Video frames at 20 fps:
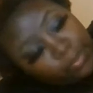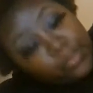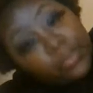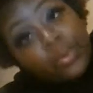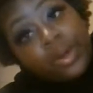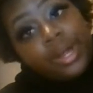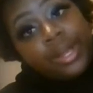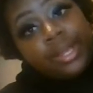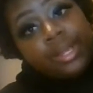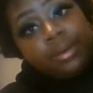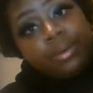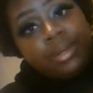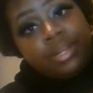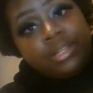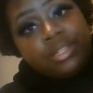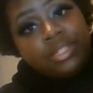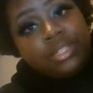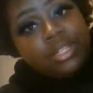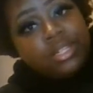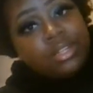right here where you
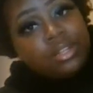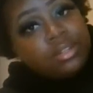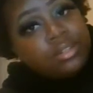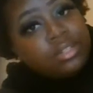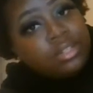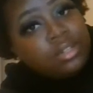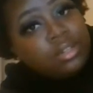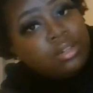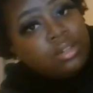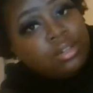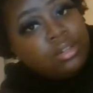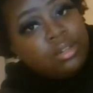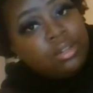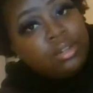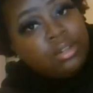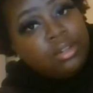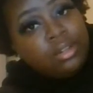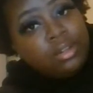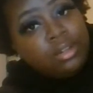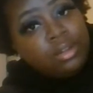see those little,
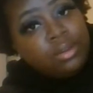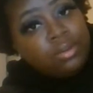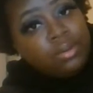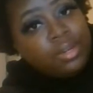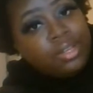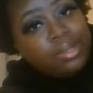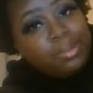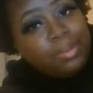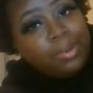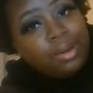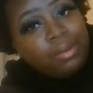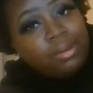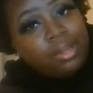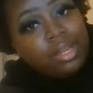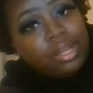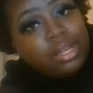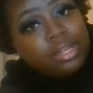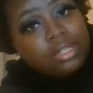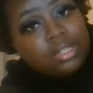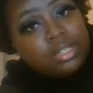well, you probably
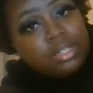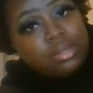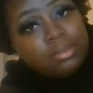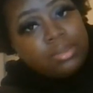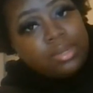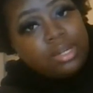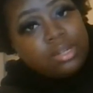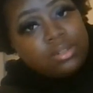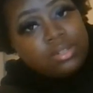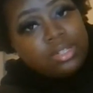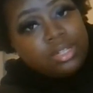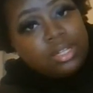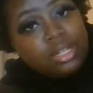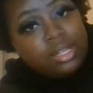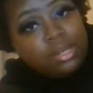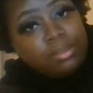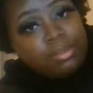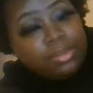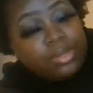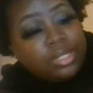can't see, but those little
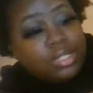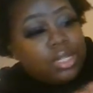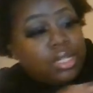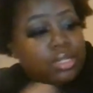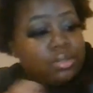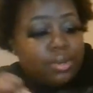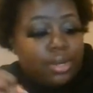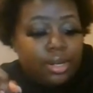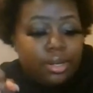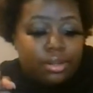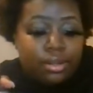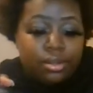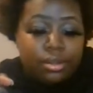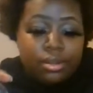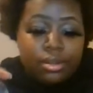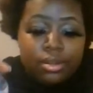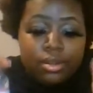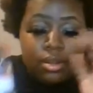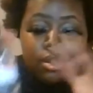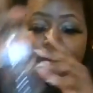imprints, that's right
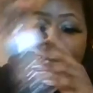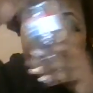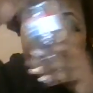there.